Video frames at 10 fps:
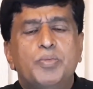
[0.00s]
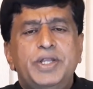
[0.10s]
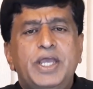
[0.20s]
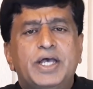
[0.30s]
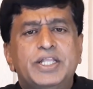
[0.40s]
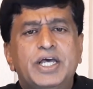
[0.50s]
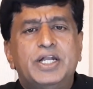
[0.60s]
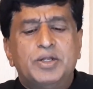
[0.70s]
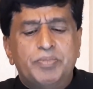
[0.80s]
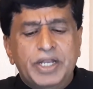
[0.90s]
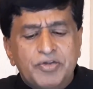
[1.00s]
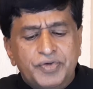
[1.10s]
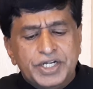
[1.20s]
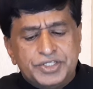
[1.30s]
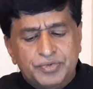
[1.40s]
many other
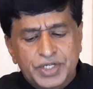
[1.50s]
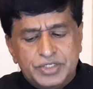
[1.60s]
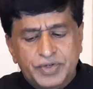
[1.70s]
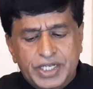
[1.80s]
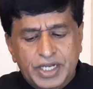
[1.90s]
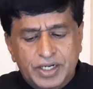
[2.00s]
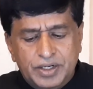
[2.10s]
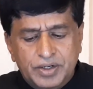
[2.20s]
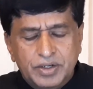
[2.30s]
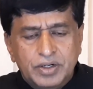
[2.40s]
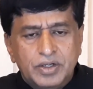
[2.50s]
benefits which we can,